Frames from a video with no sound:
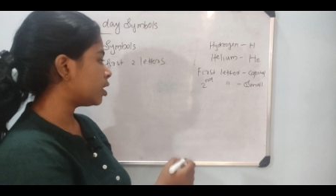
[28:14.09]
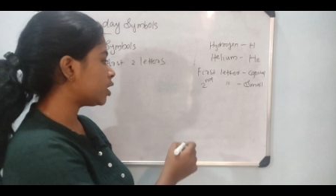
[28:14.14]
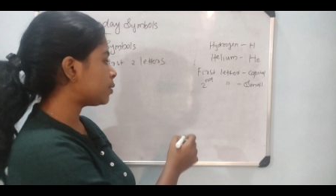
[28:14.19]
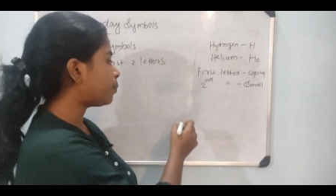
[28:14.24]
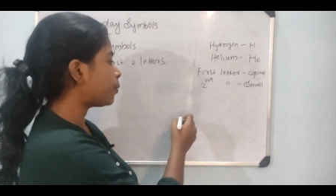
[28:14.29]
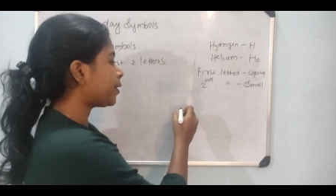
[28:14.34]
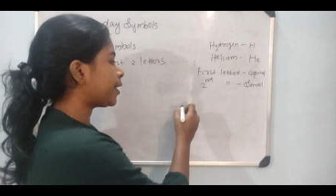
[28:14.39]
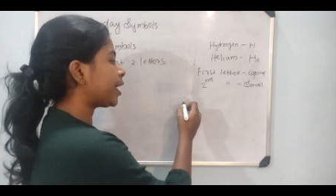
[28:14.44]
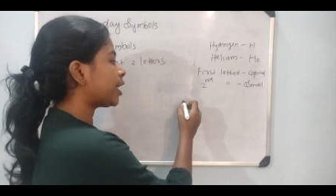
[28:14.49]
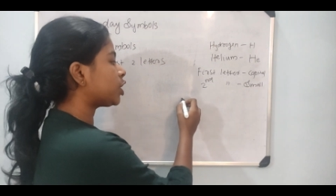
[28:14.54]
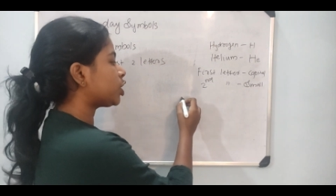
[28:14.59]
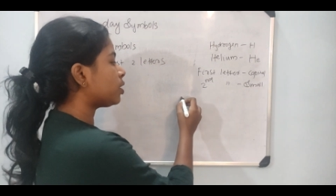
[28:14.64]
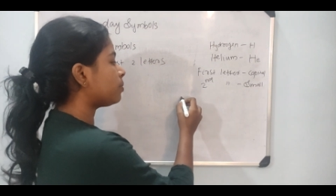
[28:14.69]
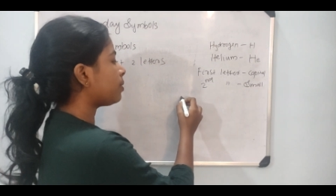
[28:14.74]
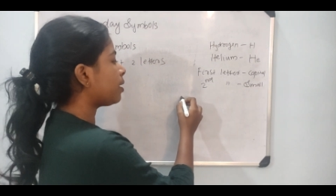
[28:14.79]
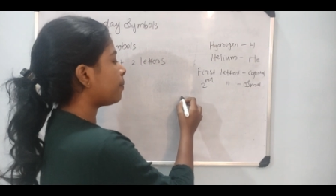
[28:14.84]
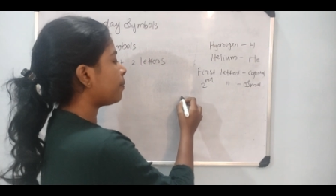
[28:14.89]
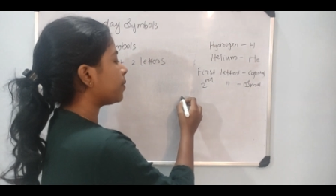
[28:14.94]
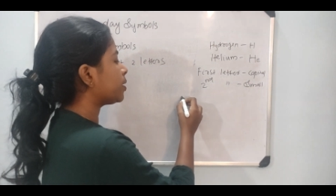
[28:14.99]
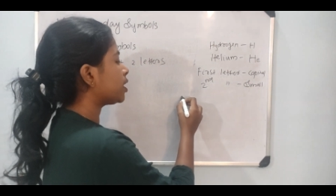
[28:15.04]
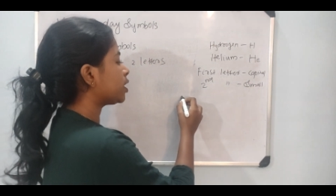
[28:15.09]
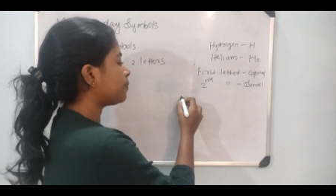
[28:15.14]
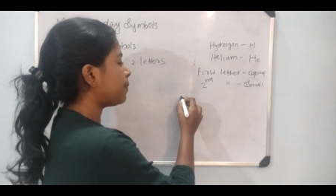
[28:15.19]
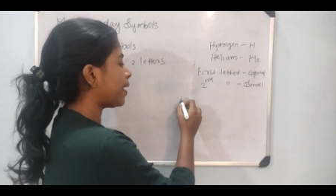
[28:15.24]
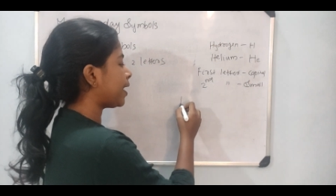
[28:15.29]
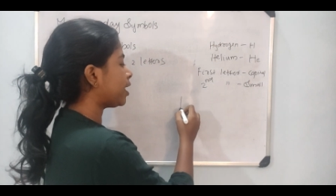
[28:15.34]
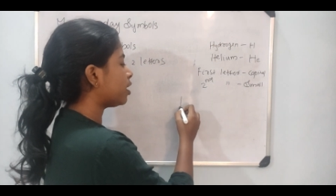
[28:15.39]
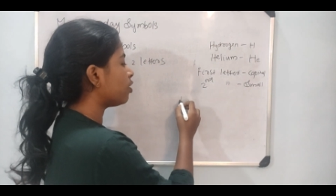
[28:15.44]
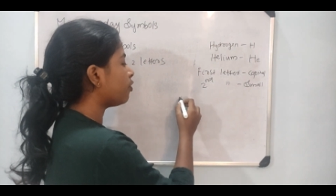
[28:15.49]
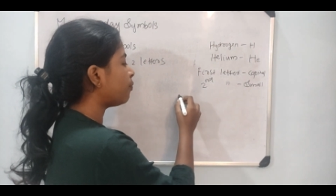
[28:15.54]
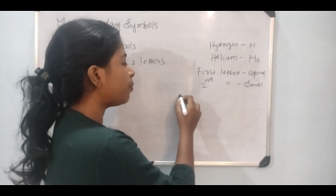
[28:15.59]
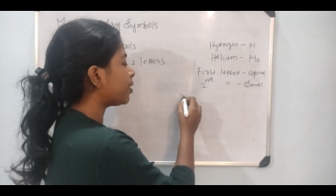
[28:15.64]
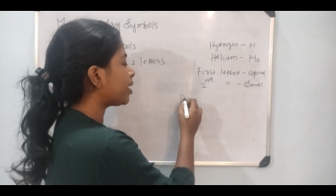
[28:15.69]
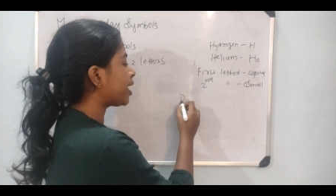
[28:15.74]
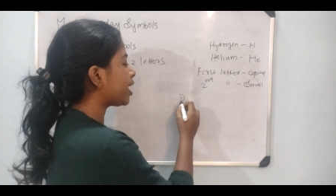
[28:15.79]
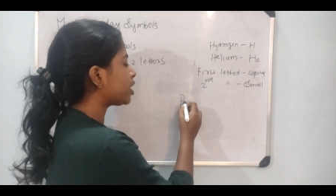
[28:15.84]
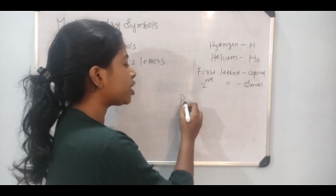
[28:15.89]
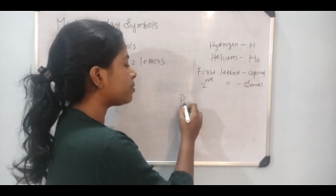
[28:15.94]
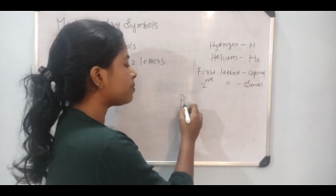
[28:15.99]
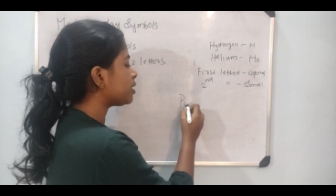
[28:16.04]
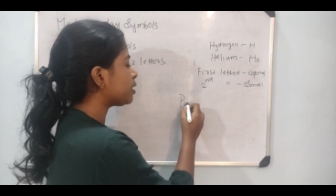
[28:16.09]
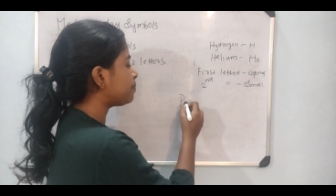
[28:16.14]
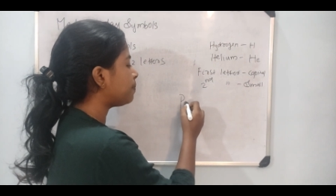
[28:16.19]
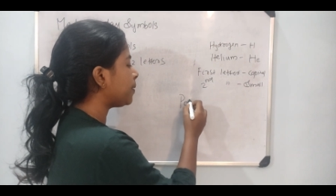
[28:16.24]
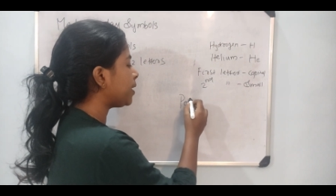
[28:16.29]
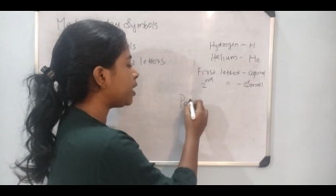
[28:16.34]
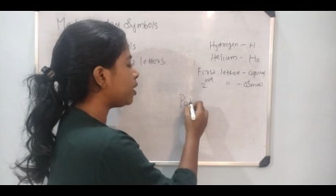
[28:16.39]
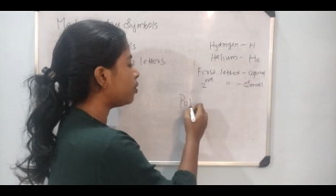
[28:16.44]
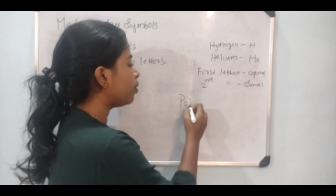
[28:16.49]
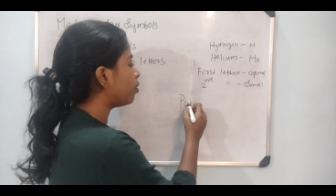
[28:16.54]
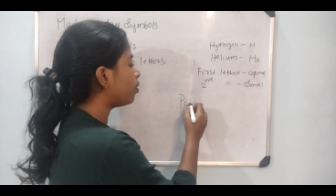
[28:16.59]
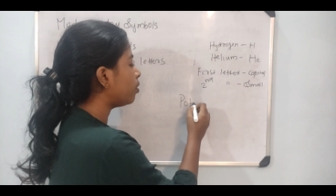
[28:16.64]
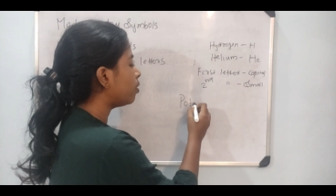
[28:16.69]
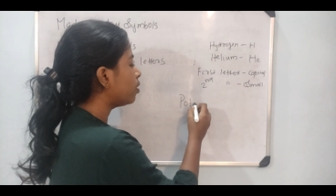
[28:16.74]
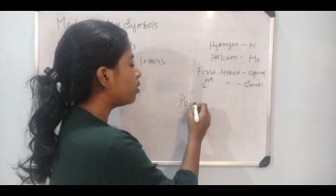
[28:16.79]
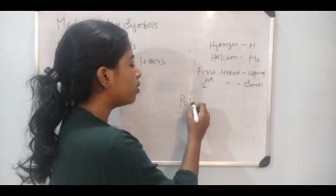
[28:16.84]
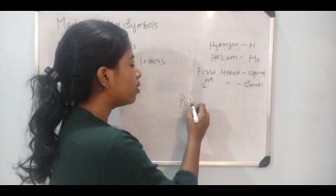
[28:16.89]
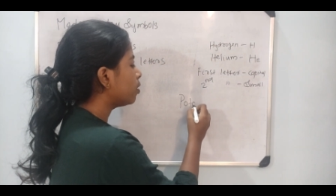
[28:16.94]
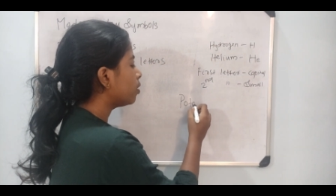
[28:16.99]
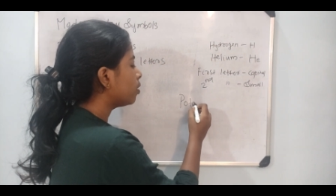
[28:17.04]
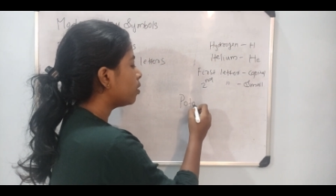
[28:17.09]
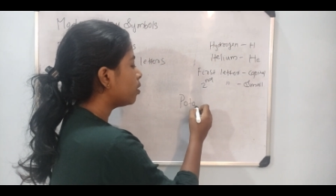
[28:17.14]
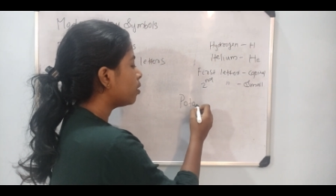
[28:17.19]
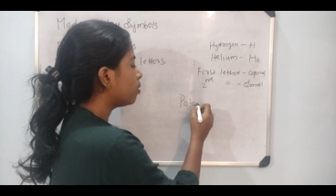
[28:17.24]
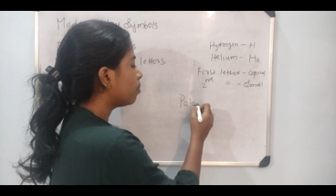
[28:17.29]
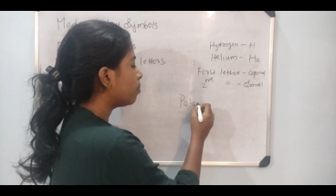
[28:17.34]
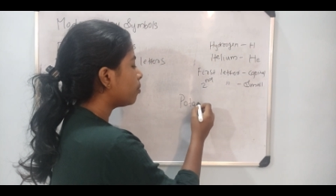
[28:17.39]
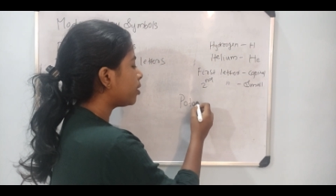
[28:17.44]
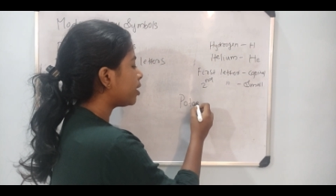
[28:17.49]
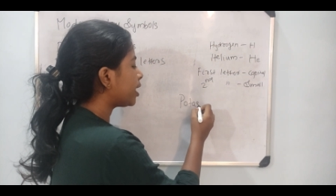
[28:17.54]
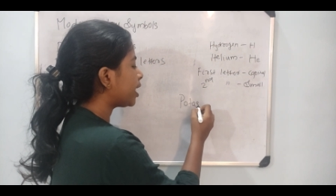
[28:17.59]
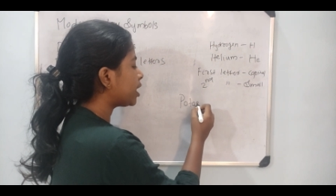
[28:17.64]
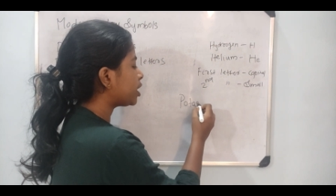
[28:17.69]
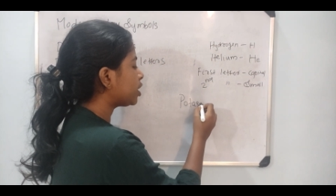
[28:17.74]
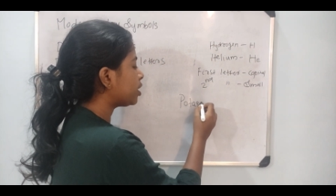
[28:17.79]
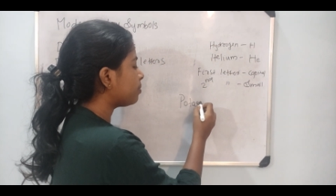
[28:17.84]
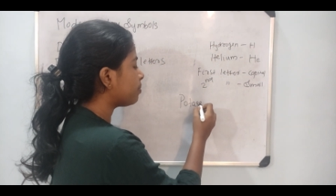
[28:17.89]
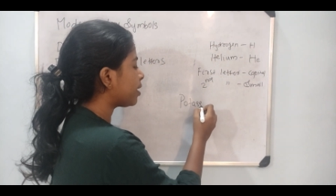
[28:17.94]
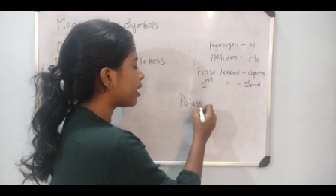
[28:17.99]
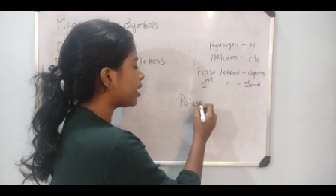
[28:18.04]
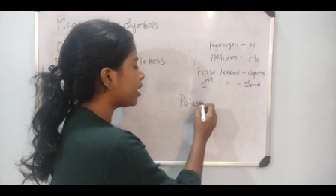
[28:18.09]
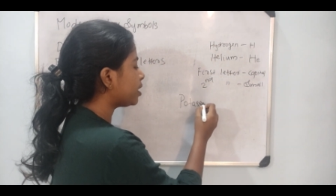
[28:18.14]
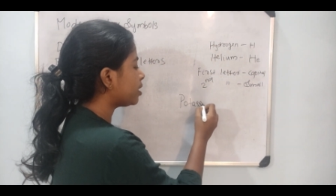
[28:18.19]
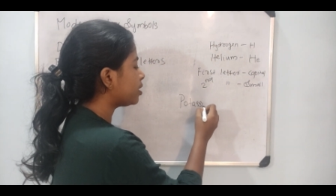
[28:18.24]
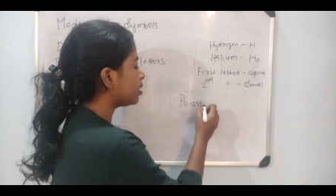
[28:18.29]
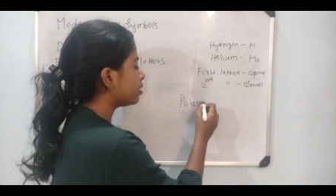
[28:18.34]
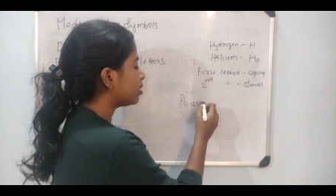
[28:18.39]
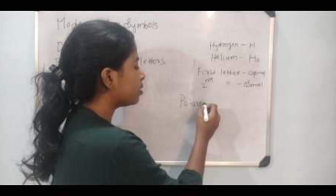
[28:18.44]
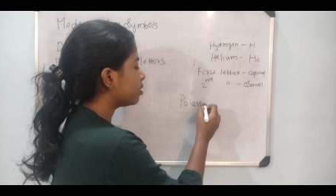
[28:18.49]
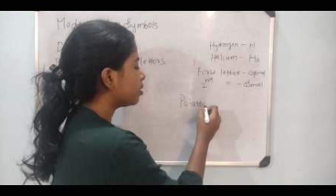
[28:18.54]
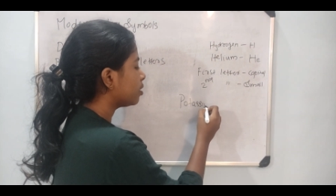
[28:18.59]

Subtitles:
Is potassium the spelling of potassium is PO, potassium, right?